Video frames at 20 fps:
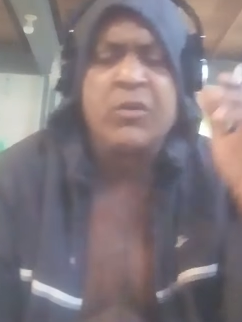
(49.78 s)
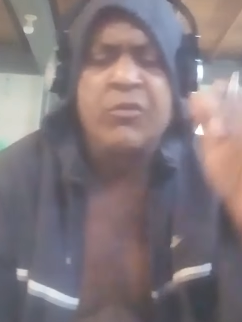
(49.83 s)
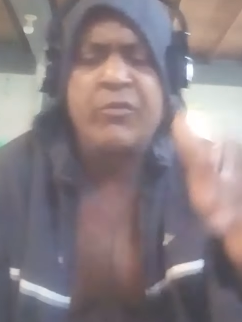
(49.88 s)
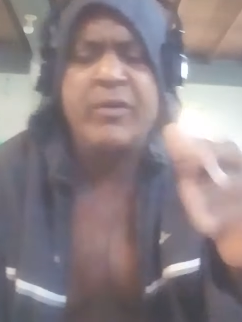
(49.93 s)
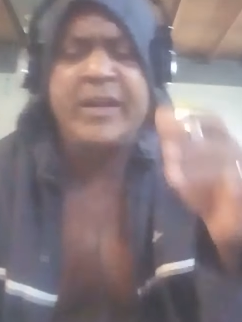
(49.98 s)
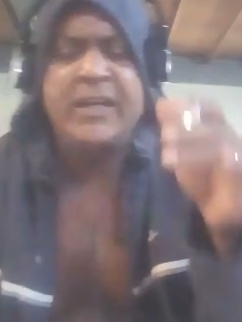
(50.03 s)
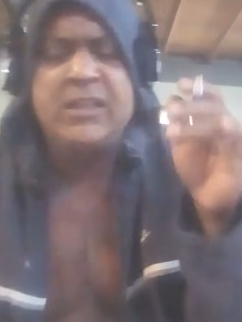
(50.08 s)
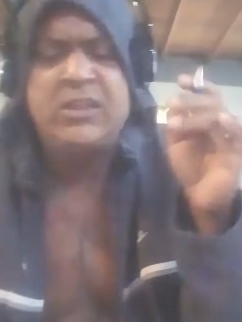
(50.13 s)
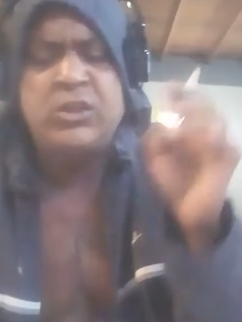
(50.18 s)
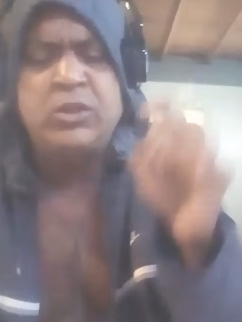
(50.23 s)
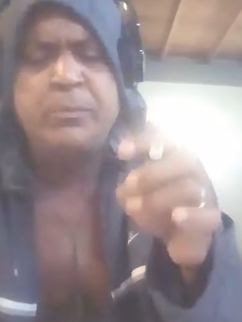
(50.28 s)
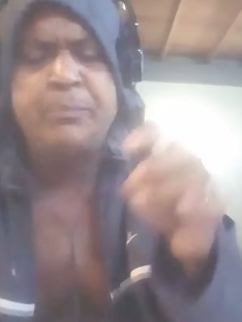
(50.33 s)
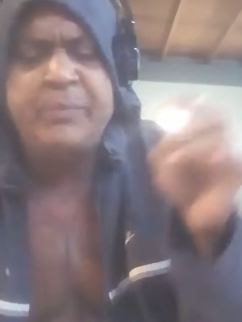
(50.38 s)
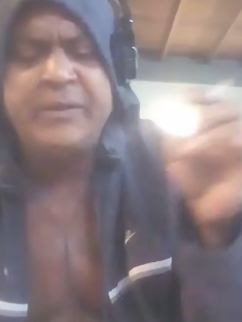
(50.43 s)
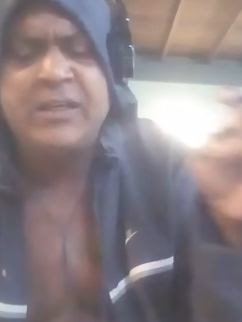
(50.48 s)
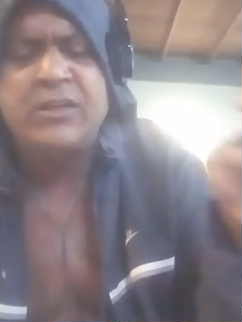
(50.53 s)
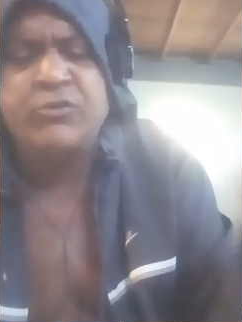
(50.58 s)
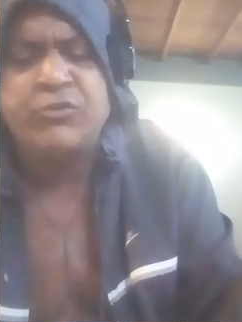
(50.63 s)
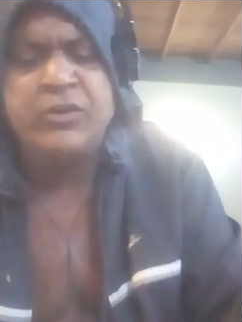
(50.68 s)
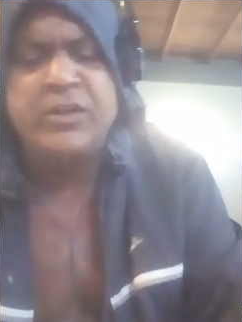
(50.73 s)
ready to
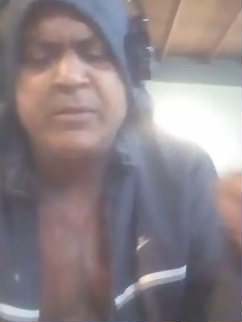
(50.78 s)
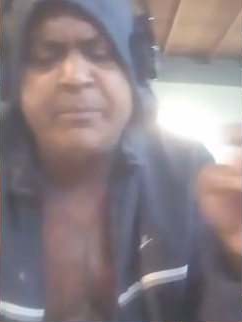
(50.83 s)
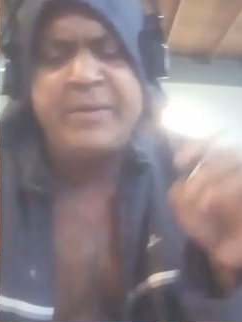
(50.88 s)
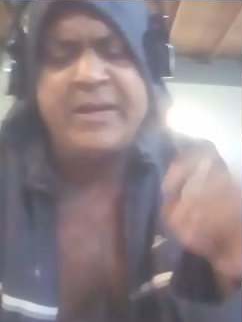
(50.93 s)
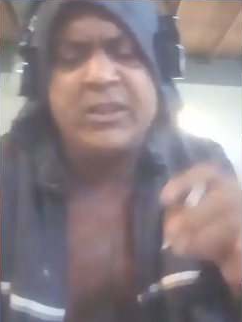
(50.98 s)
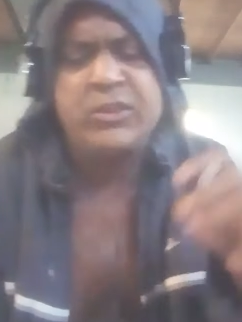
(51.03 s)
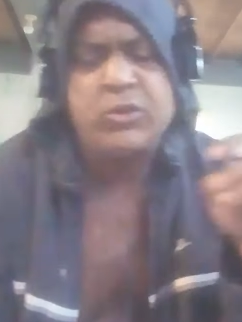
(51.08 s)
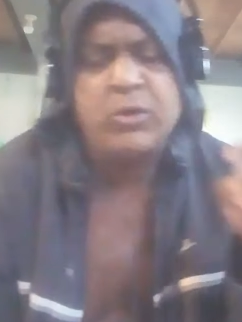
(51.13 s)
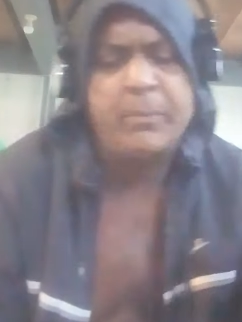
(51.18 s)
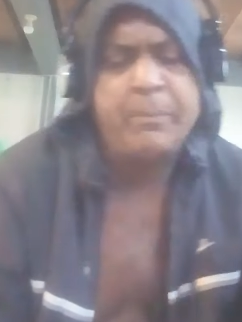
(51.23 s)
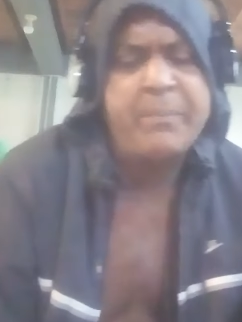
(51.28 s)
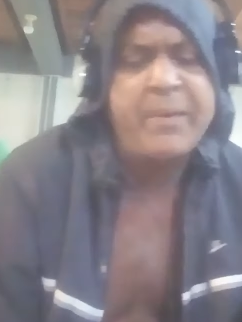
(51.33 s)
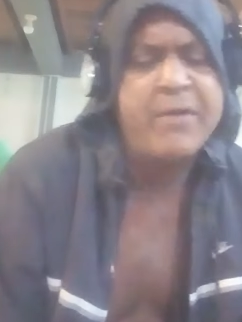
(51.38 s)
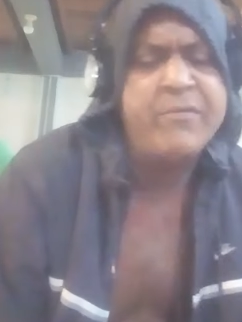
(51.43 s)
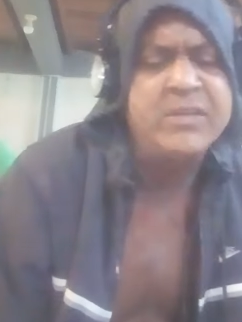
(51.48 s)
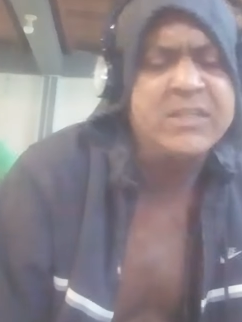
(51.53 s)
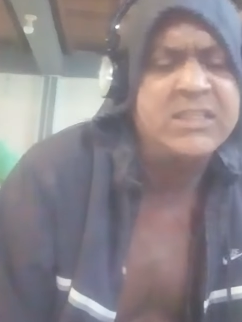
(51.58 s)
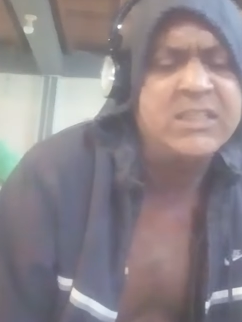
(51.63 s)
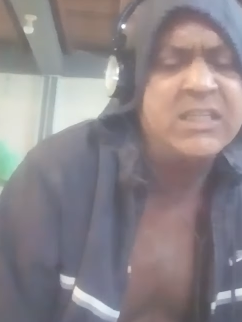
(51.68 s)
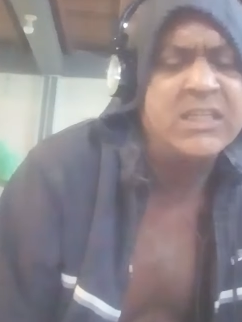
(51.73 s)
be cremated,
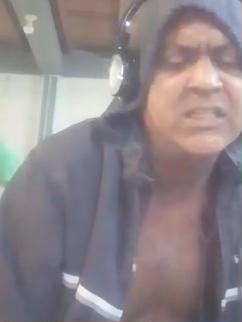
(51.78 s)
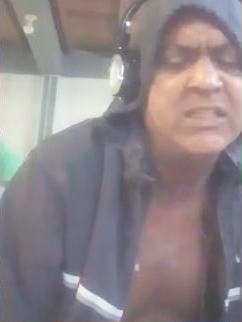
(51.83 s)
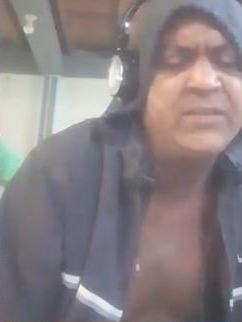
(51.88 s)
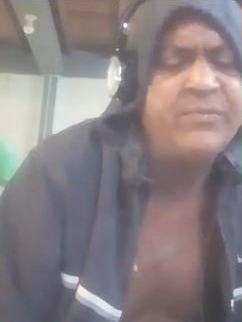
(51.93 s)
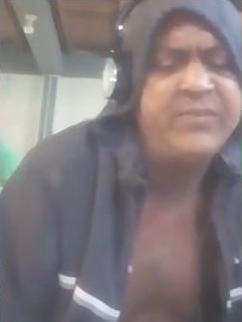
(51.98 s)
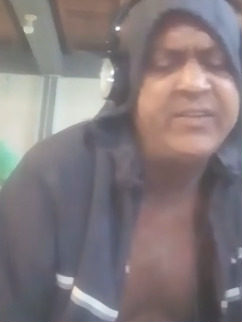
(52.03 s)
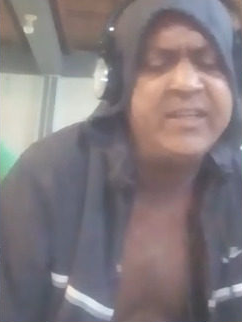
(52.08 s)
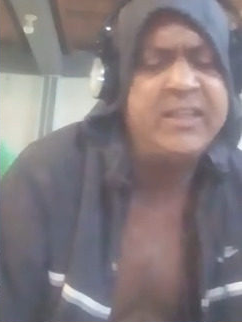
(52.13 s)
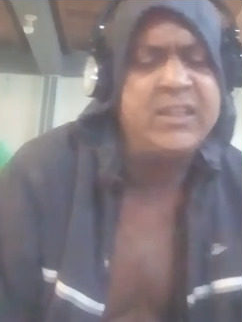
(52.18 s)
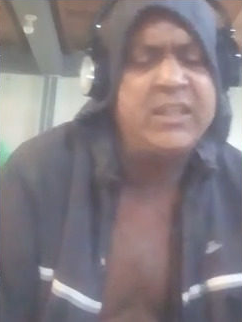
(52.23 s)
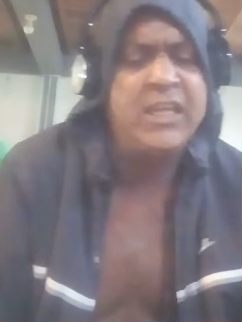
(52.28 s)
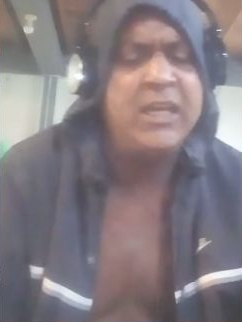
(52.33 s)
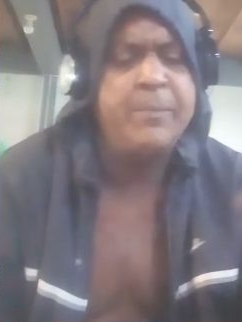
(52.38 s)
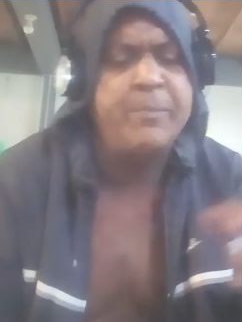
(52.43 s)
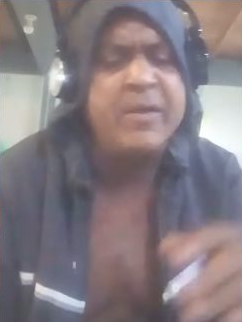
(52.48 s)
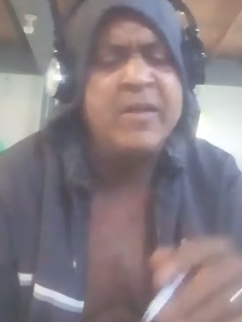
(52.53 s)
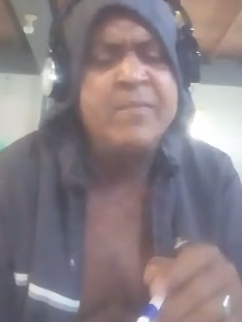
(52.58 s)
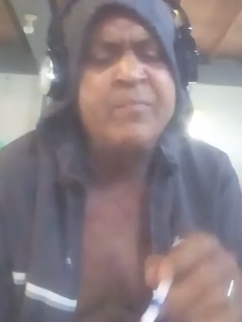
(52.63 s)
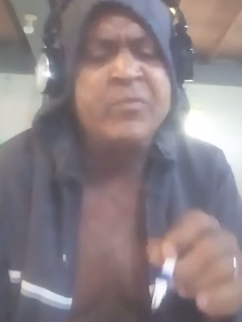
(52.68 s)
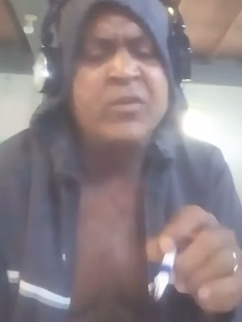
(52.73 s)
buried six feet deep
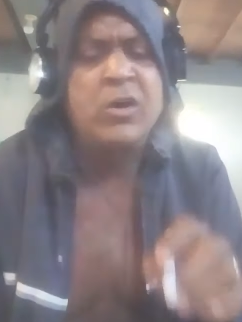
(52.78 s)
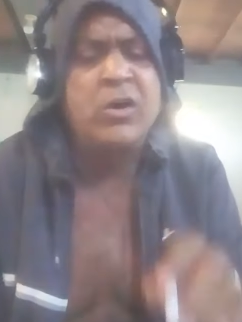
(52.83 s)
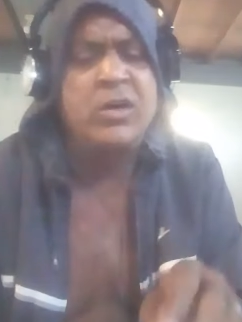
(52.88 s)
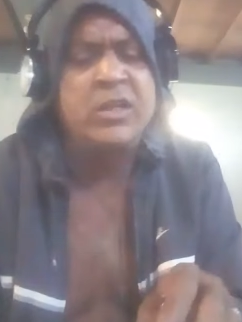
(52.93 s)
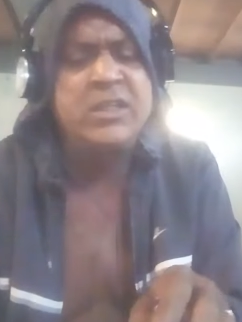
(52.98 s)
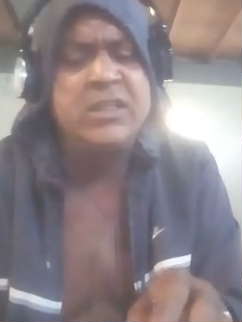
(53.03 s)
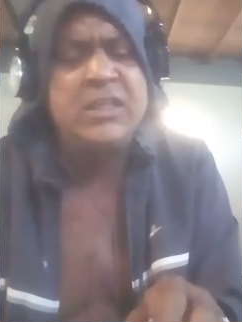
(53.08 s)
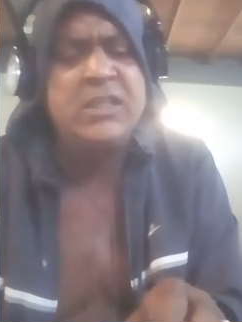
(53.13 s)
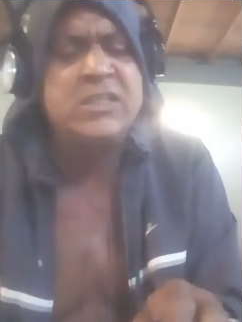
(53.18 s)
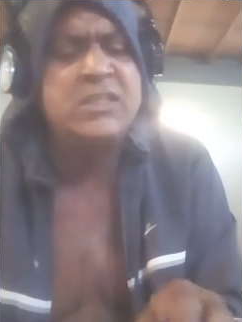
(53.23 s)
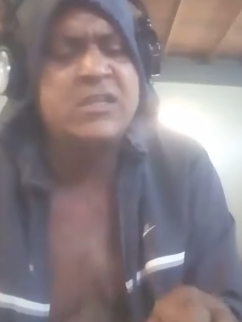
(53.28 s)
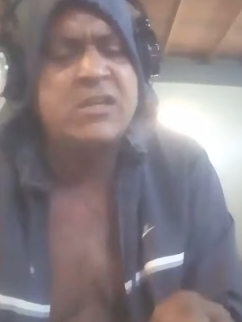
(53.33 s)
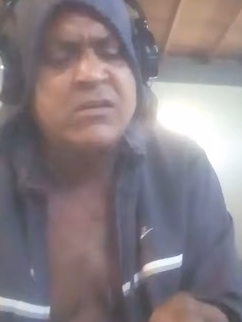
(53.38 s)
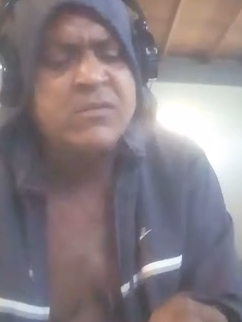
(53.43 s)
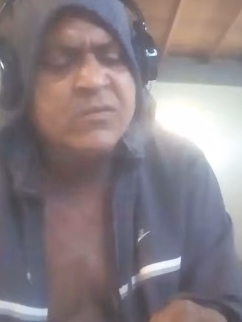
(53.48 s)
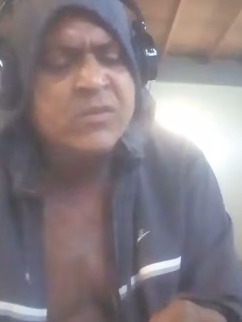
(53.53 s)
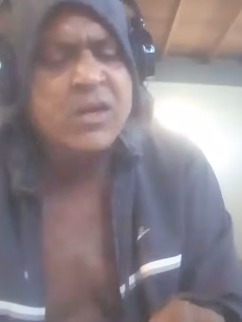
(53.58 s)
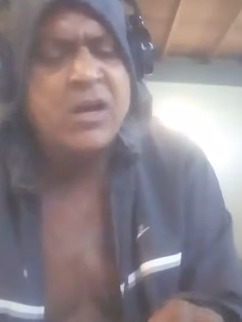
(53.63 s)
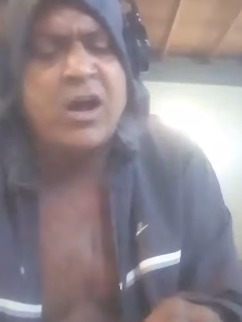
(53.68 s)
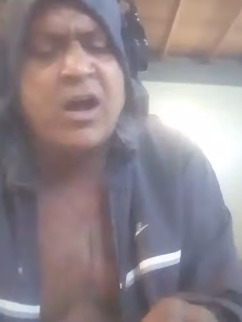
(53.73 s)
on these
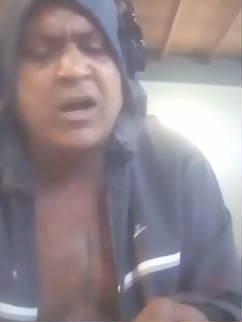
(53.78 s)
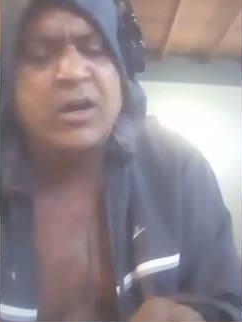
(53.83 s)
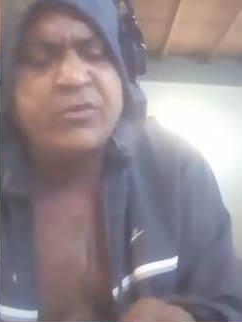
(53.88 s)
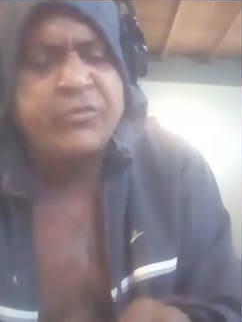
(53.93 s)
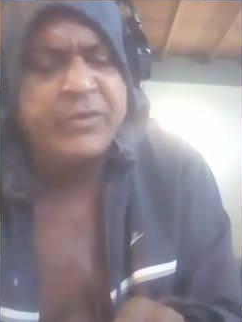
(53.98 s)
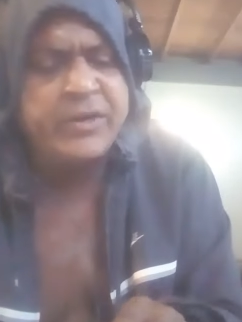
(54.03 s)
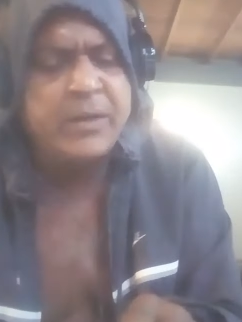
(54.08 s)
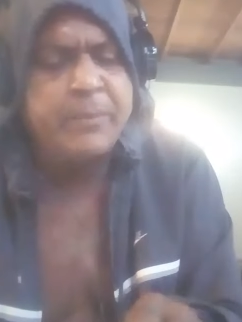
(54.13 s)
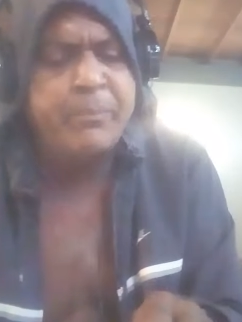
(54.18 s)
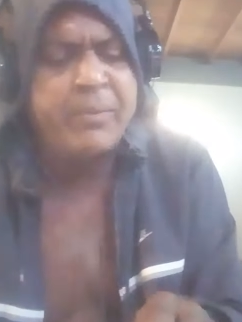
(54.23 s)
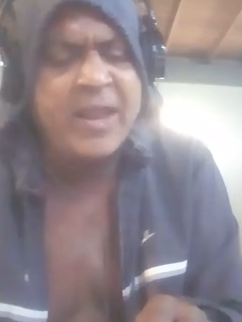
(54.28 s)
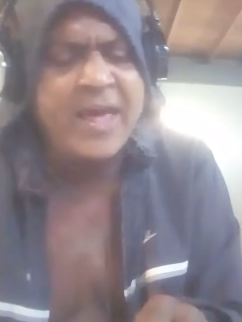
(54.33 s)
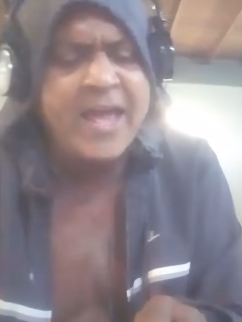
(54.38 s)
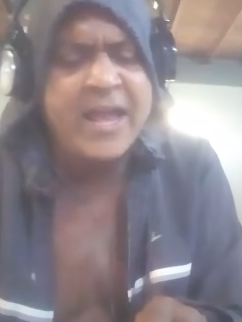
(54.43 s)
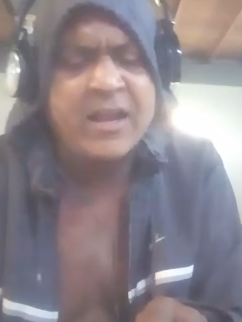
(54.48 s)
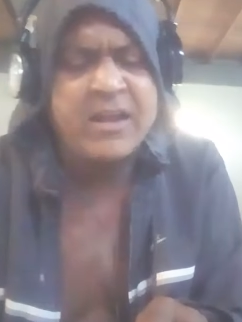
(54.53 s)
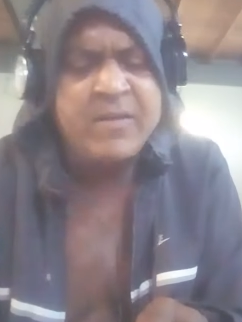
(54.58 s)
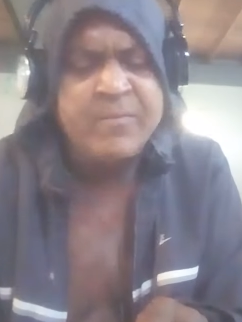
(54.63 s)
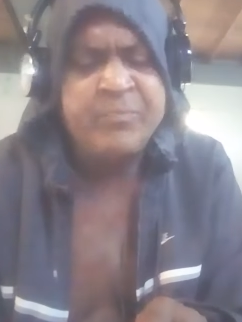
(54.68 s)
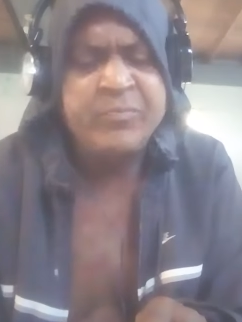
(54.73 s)
concrete
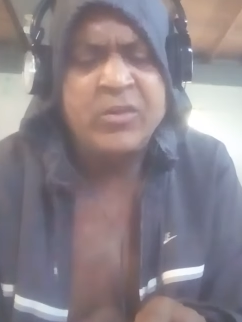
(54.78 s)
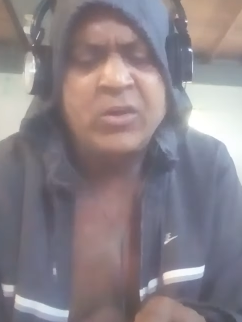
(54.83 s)
black.